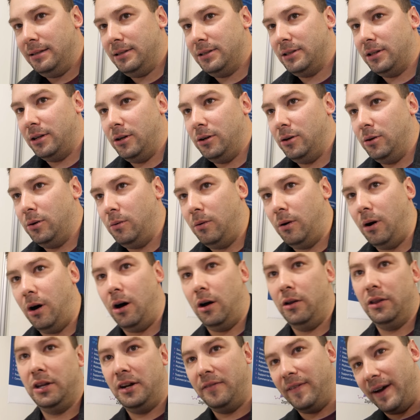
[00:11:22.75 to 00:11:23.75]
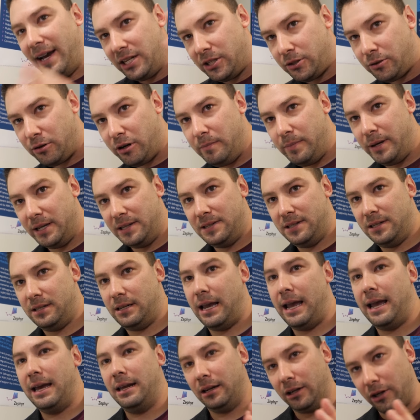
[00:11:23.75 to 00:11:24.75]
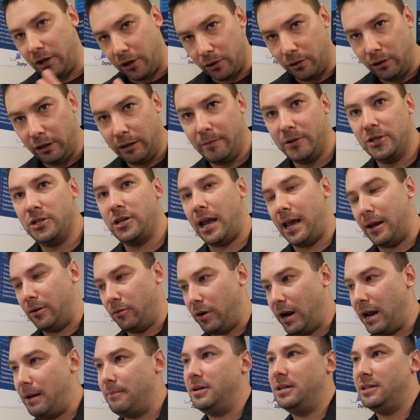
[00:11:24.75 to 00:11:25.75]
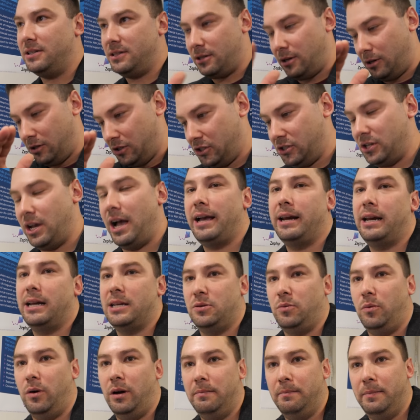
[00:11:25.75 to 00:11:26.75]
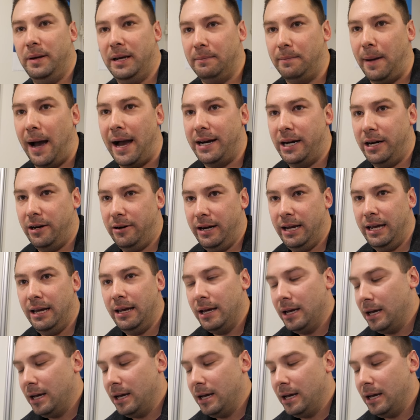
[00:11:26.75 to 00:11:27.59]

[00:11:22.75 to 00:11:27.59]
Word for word: so all the device tree bits and kernel image and RAM disk are signed as one big binary.